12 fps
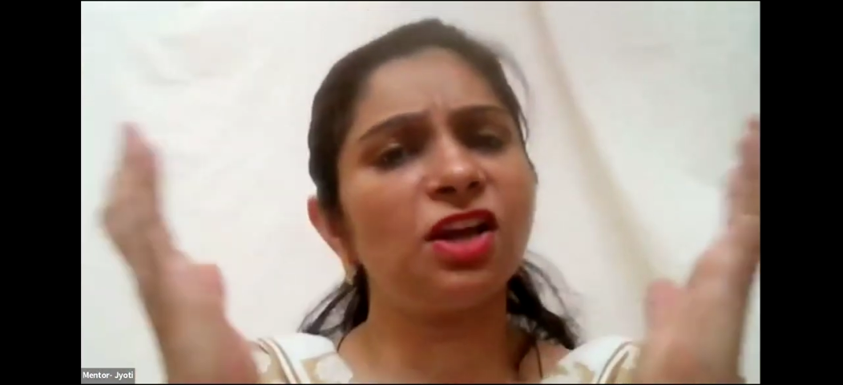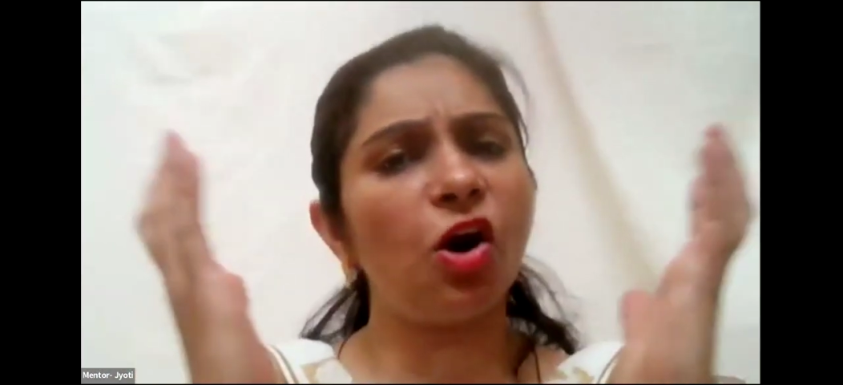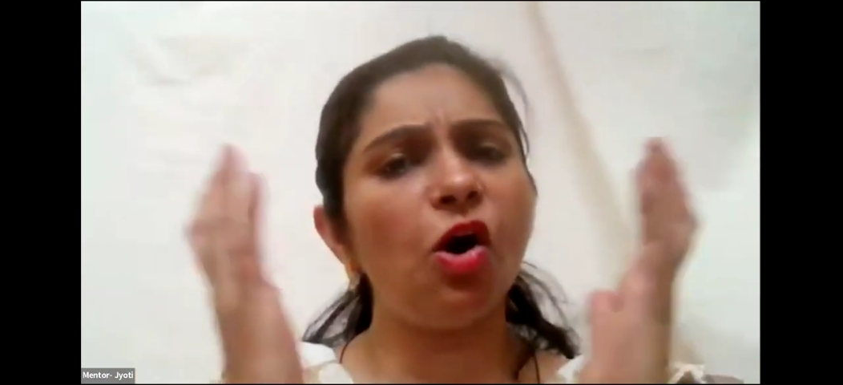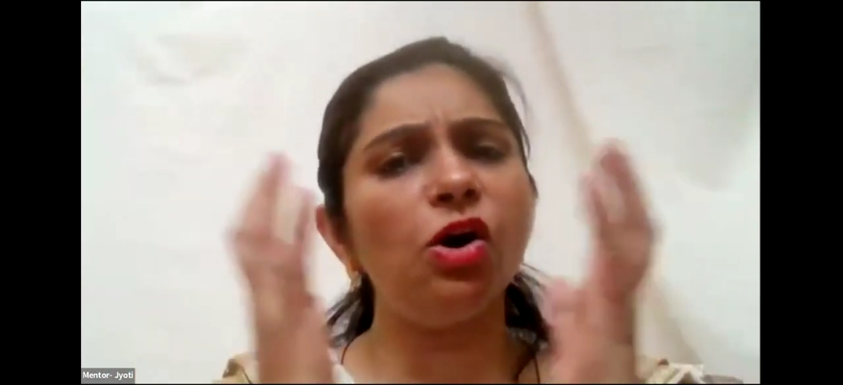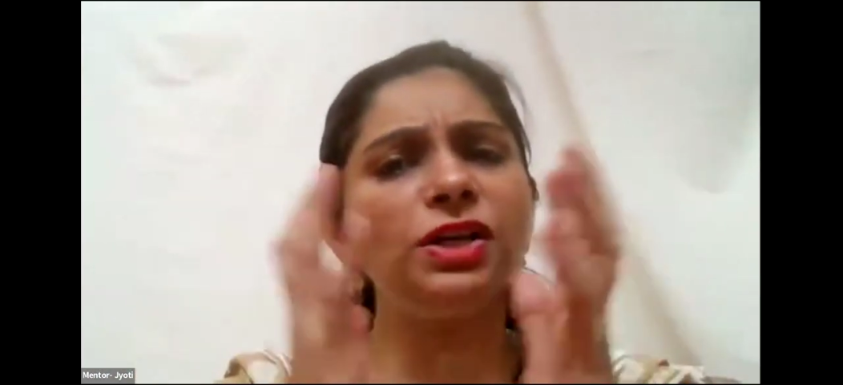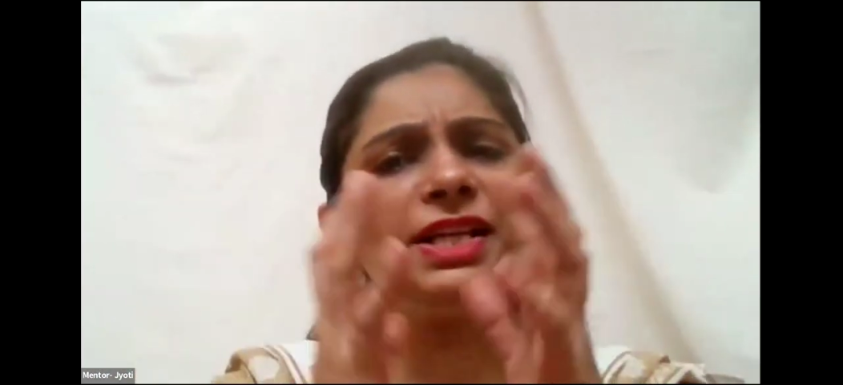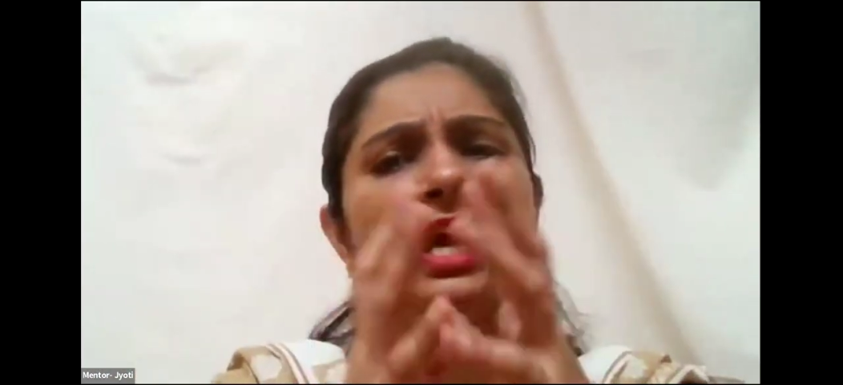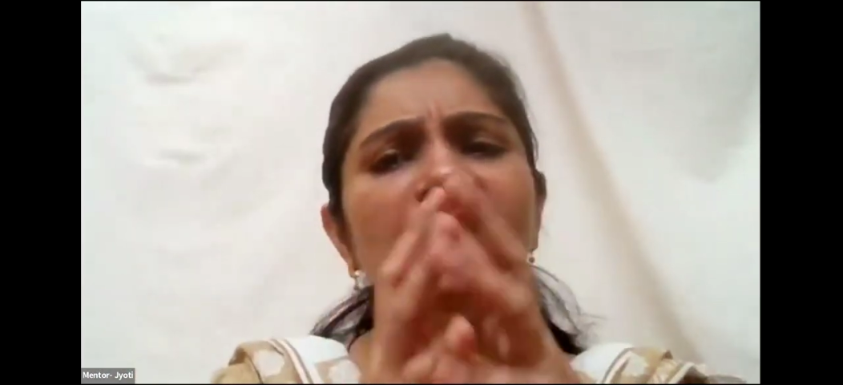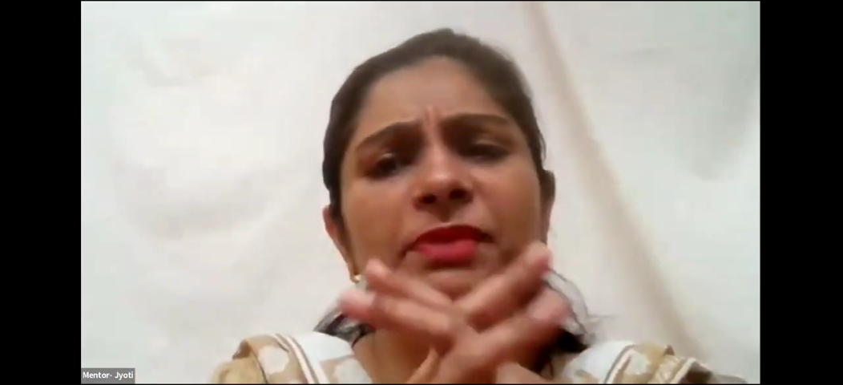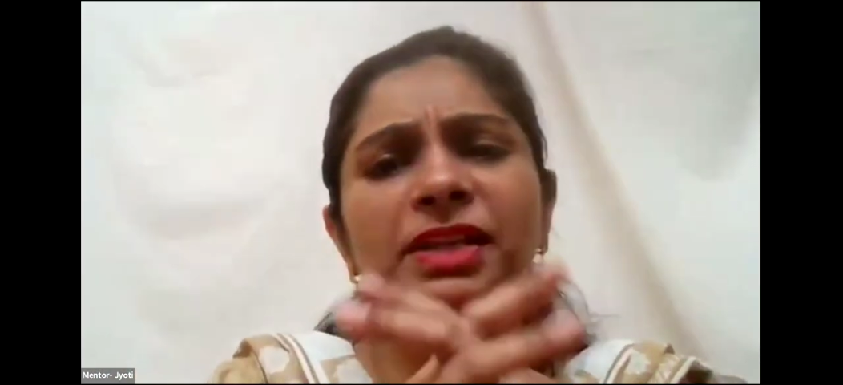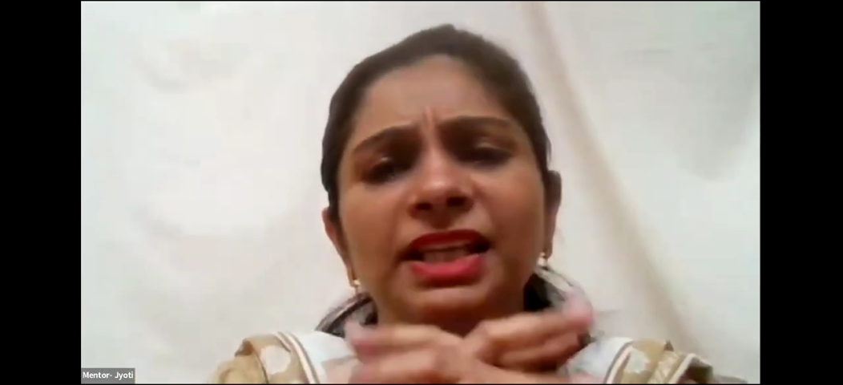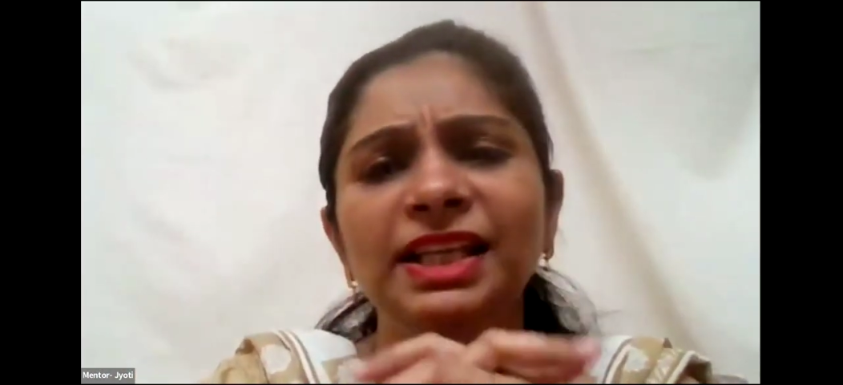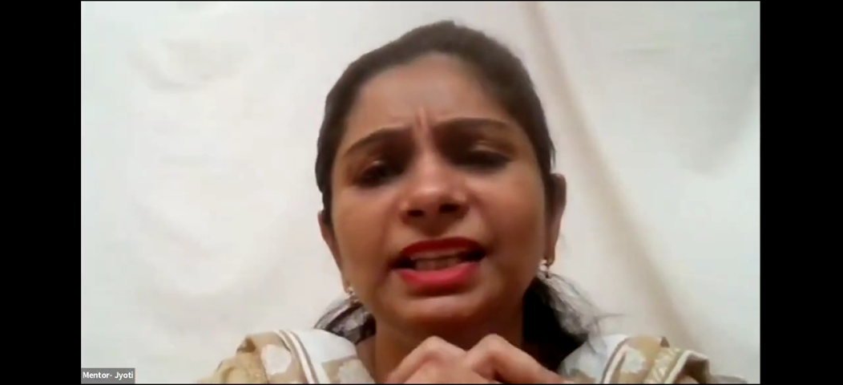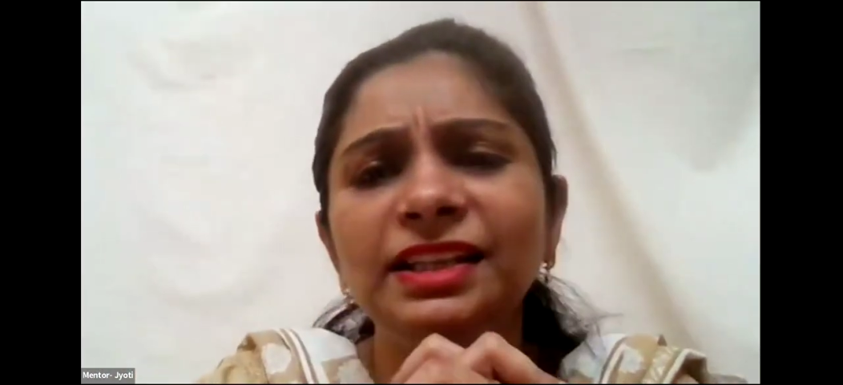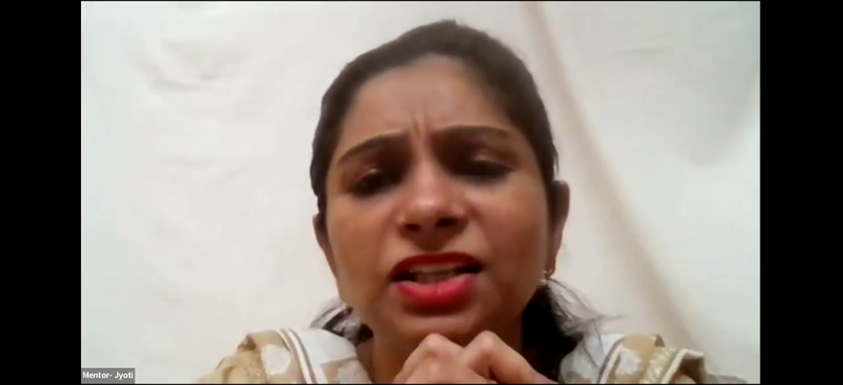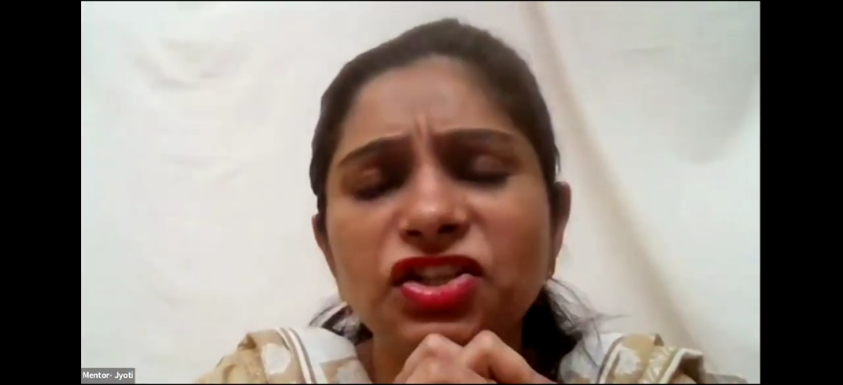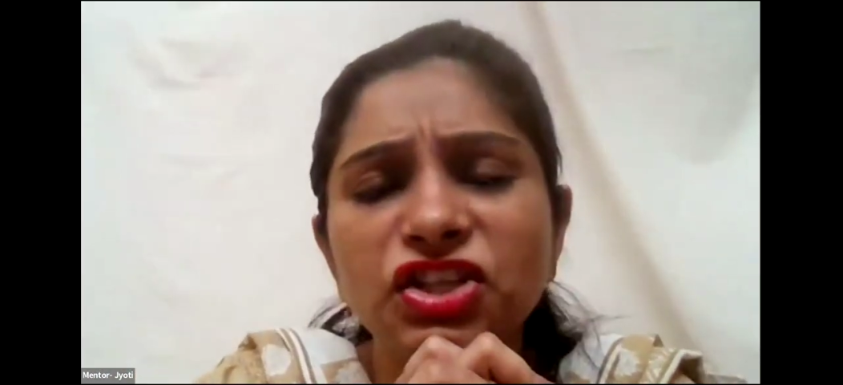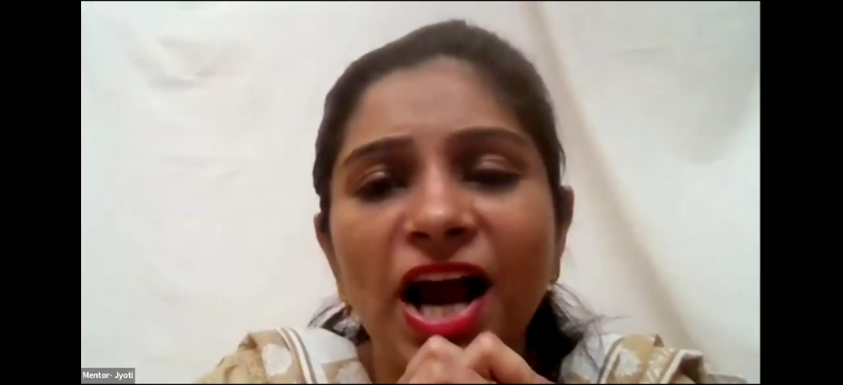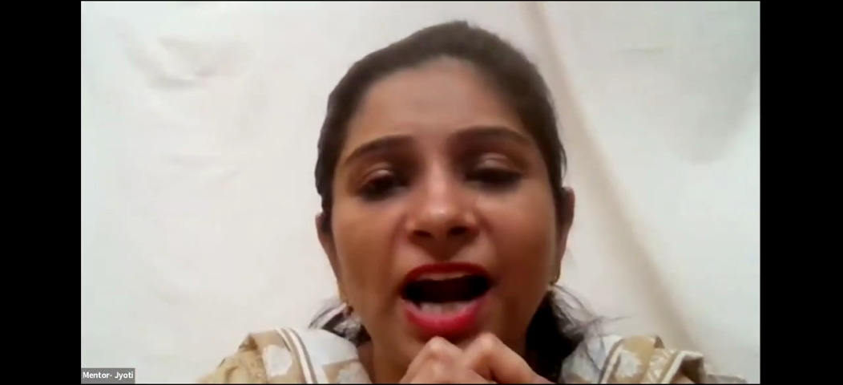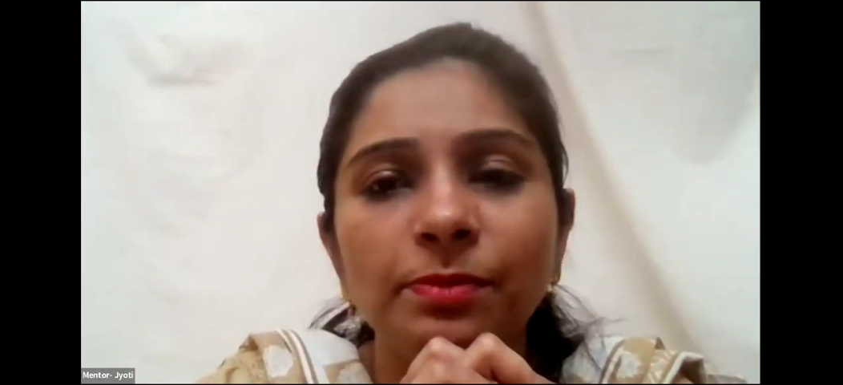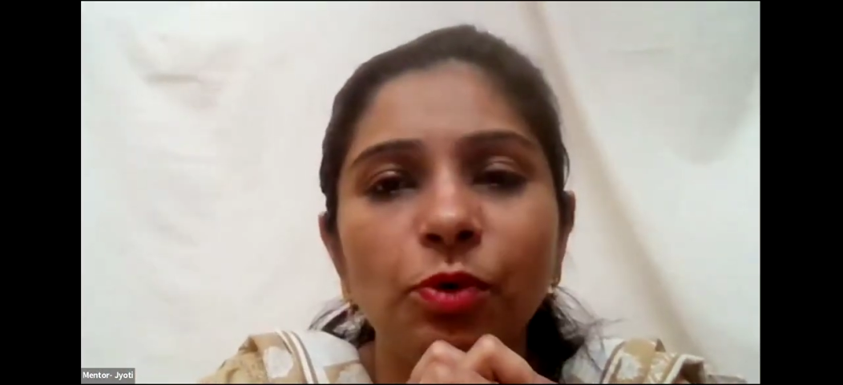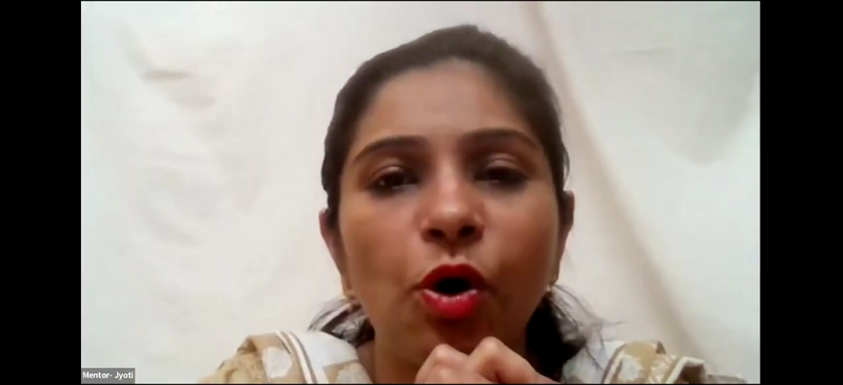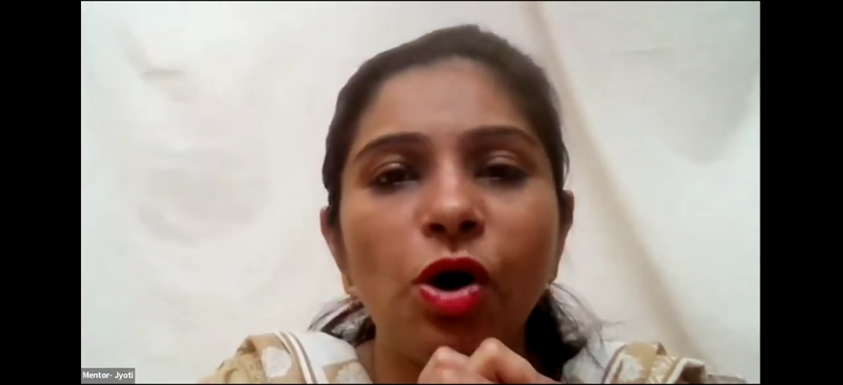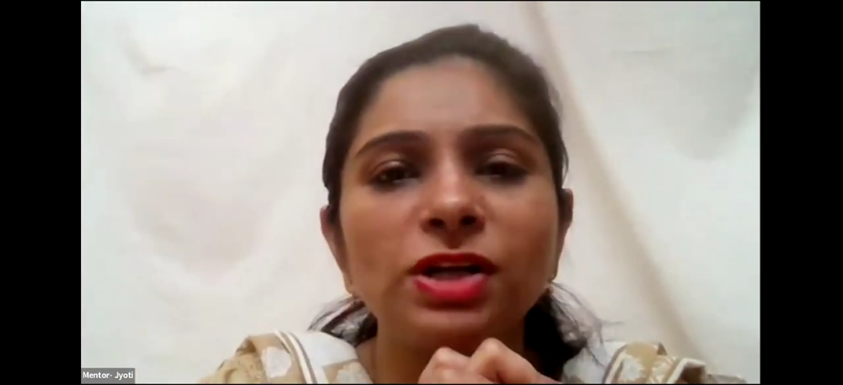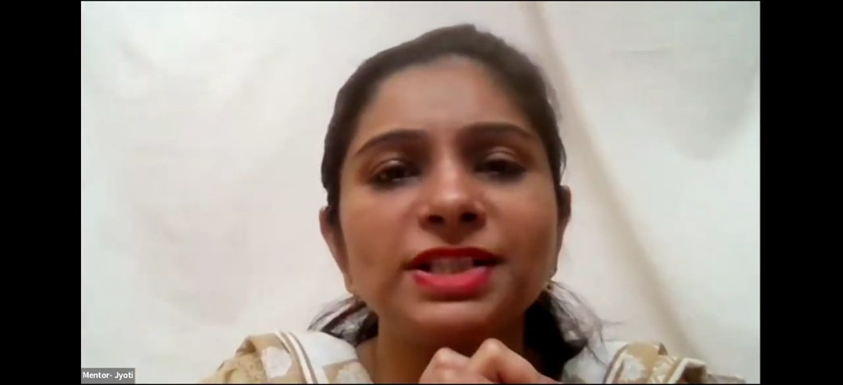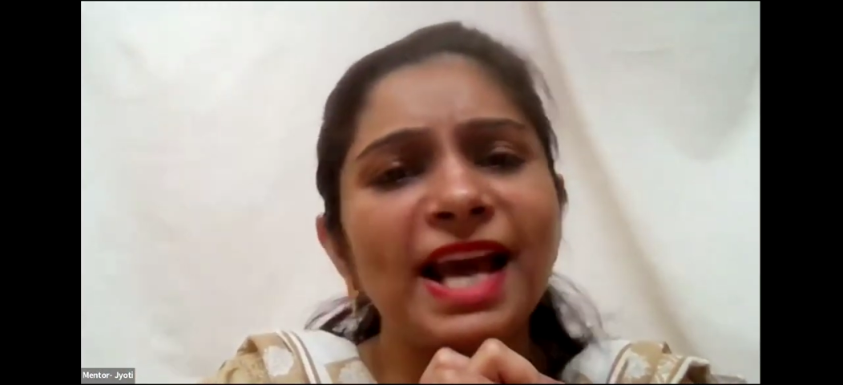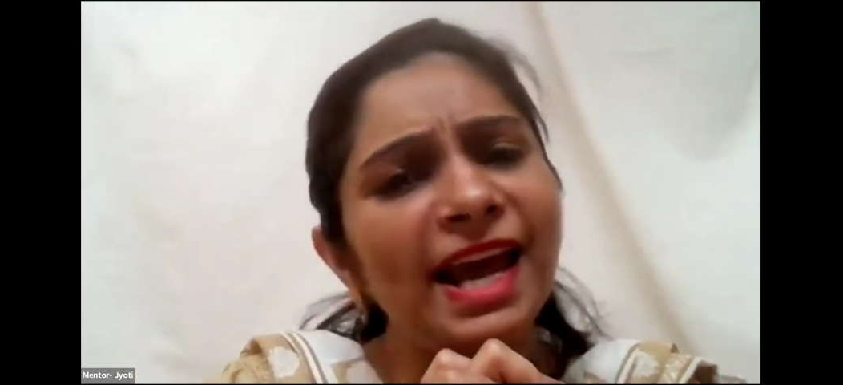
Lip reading: Now, tell me in the chat box